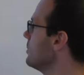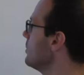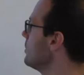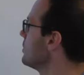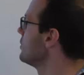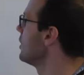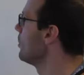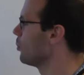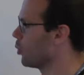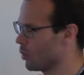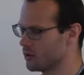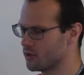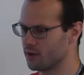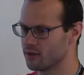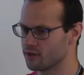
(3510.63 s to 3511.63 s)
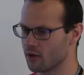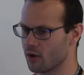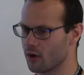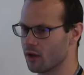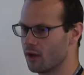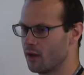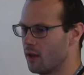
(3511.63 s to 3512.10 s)
It's not important to this
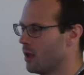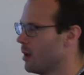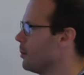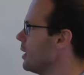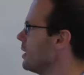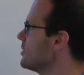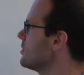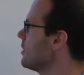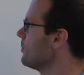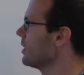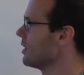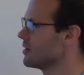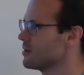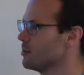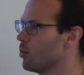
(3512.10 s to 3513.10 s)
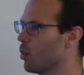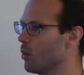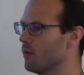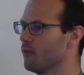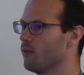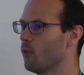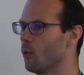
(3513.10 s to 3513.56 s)
talk, but it's something that's
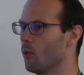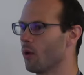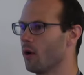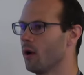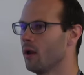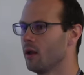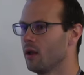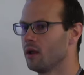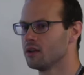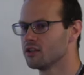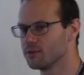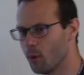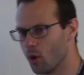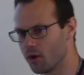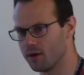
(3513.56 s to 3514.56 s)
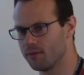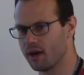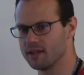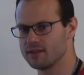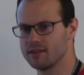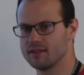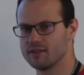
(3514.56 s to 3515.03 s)
important for smaller
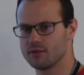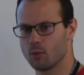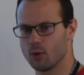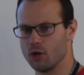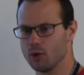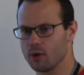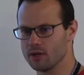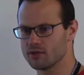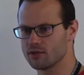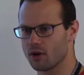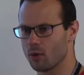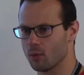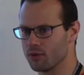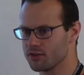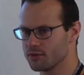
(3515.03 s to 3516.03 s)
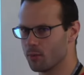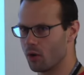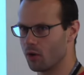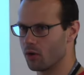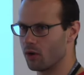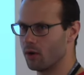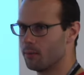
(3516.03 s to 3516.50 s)
devices where you can start with smaller